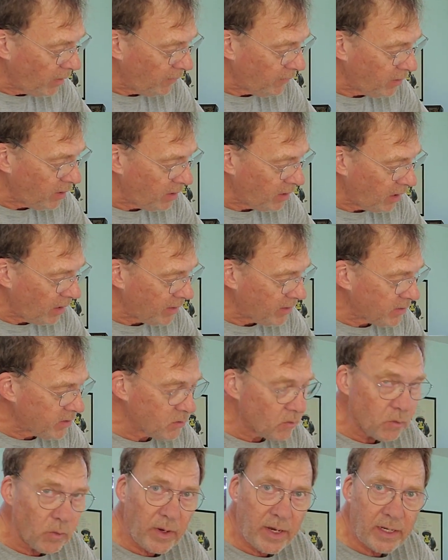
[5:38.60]
We have a nice
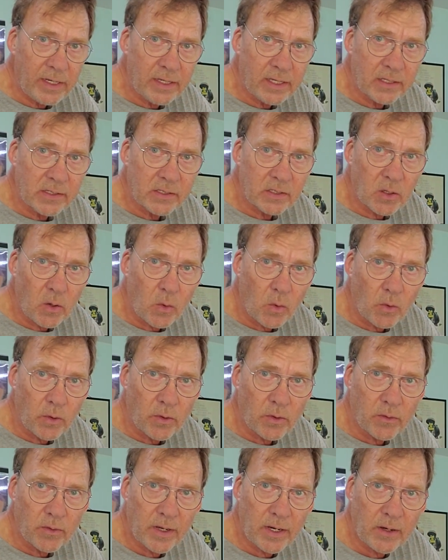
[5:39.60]
radius
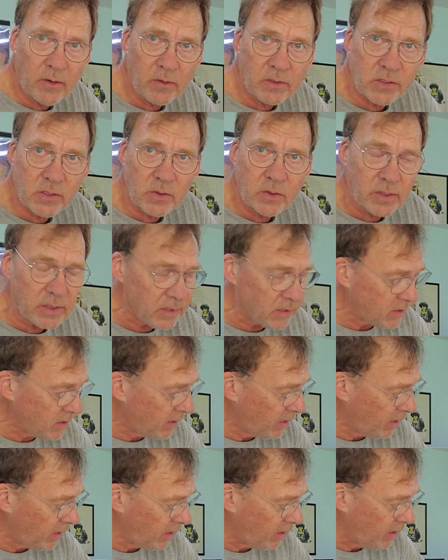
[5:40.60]
corner there, as you can
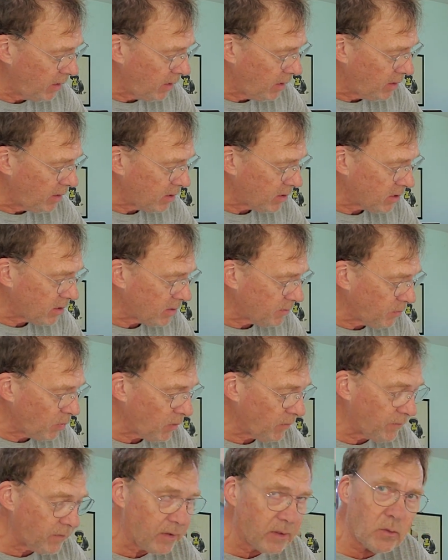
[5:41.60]
see. This is
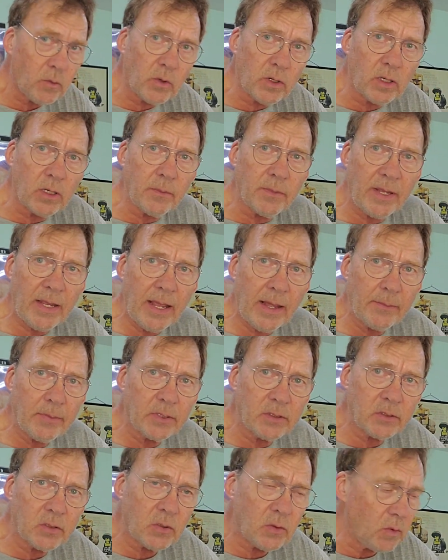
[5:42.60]
perfect. We're going to be able
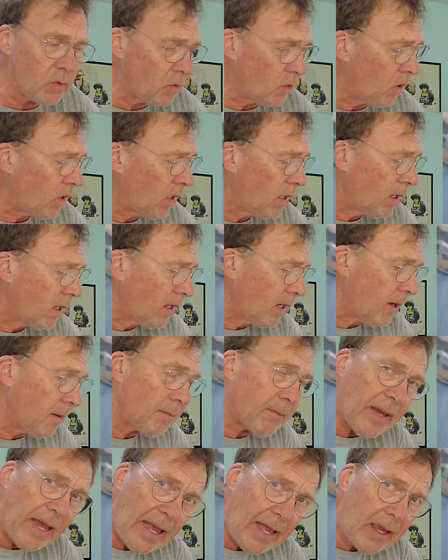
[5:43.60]
to come
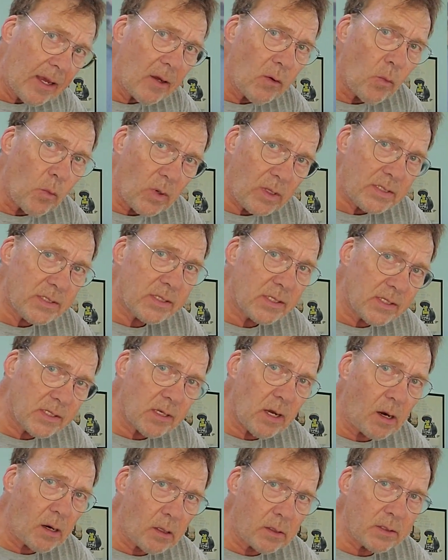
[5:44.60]
back once this
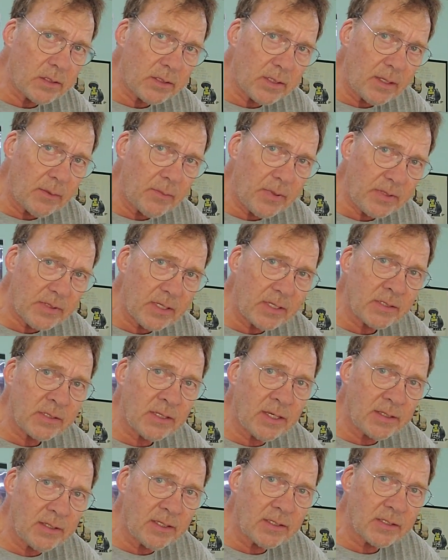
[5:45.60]
hardens up. As I
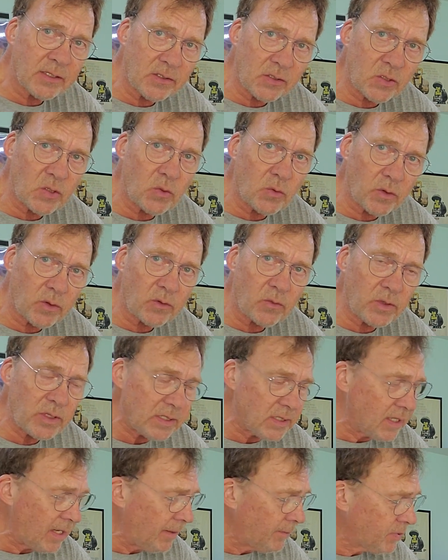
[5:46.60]
said, this is 2 or 3
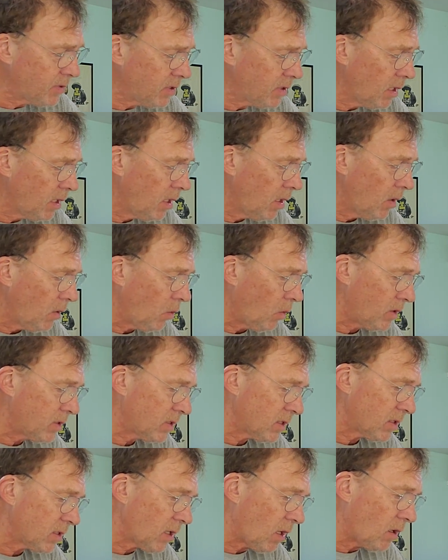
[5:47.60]
steps. Once
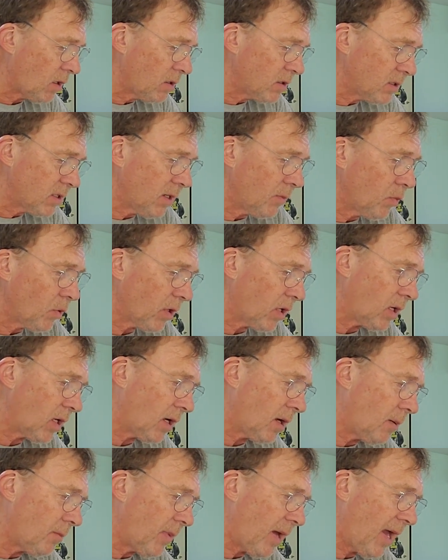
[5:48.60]
this hardens up, we're going to
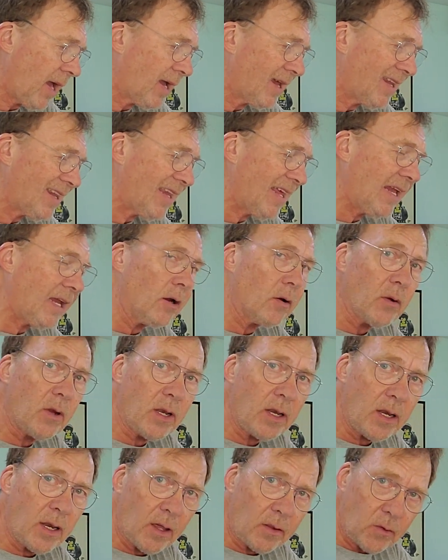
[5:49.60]
come back and layer
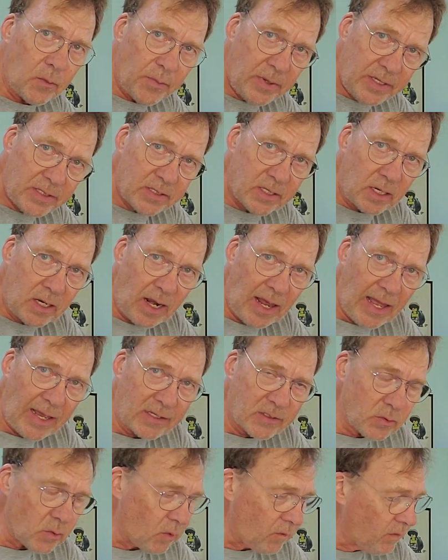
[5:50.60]
another piece of
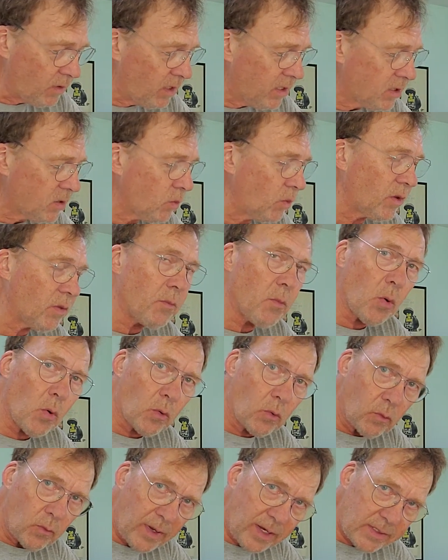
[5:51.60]
glass over this with
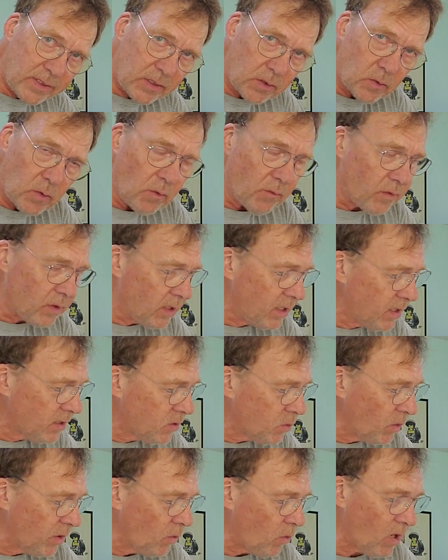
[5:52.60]
more resin over
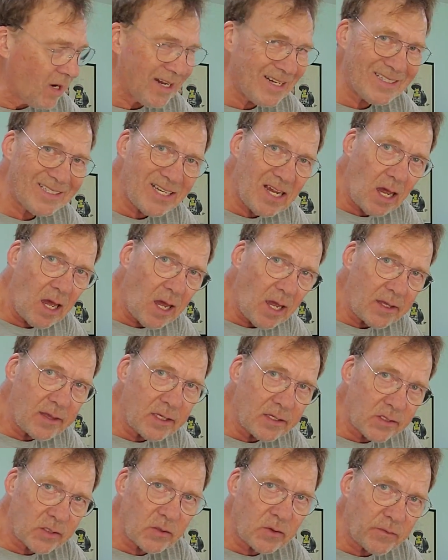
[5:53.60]
this. We want to tie
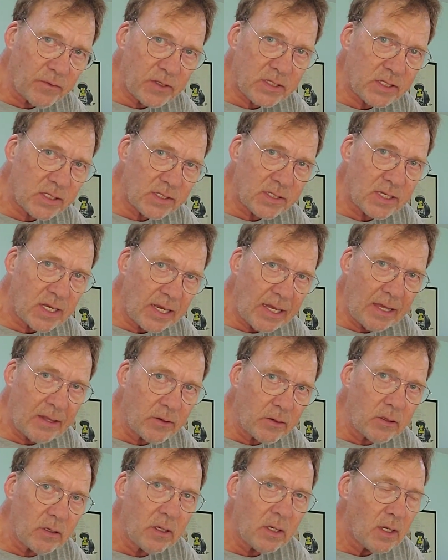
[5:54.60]
the surfaces
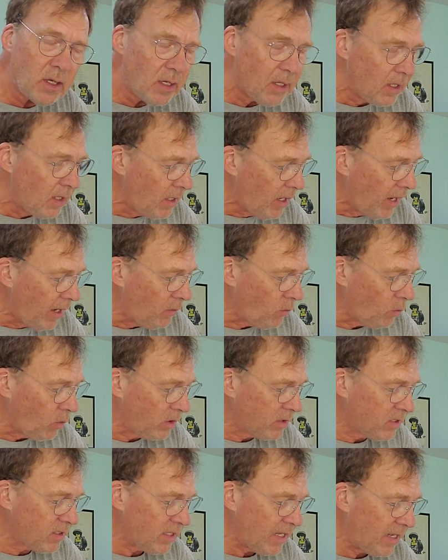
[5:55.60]
together. And
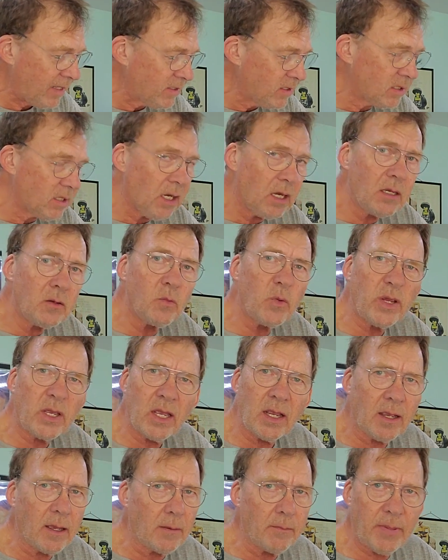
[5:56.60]
once that's done, we
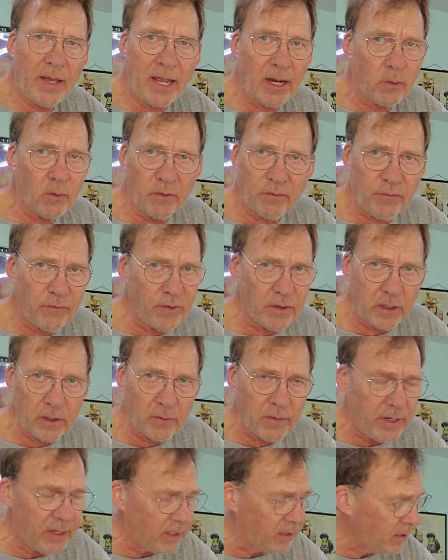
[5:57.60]
can come back with
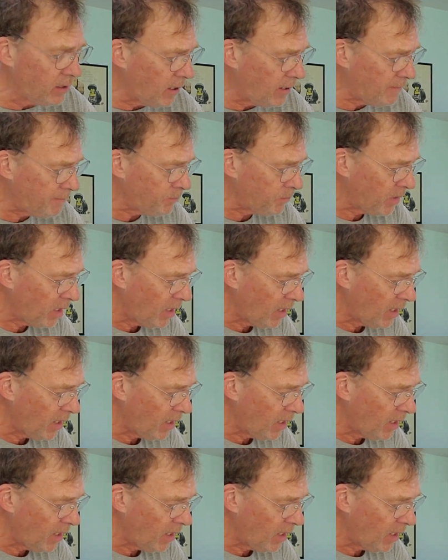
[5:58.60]
filler anytime.